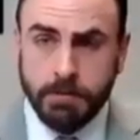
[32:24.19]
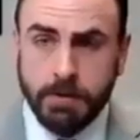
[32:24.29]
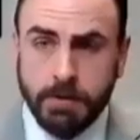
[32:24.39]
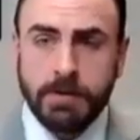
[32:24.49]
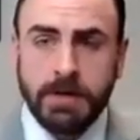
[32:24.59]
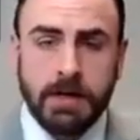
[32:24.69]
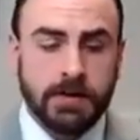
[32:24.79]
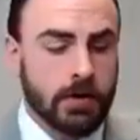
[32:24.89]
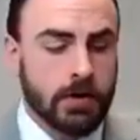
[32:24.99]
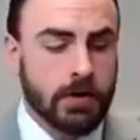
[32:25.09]
pyramid is
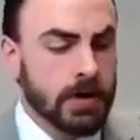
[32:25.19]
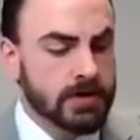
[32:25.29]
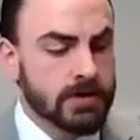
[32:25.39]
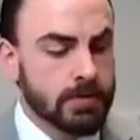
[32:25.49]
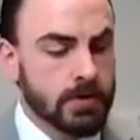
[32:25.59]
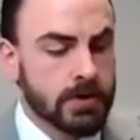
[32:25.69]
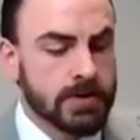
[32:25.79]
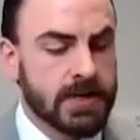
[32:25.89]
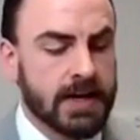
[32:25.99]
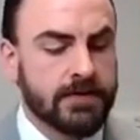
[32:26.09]
called customer
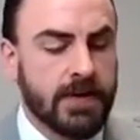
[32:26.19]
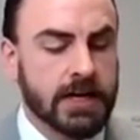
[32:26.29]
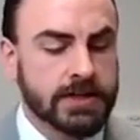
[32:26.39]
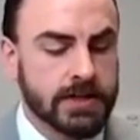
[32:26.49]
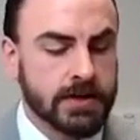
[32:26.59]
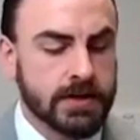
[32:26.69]
satisfaction.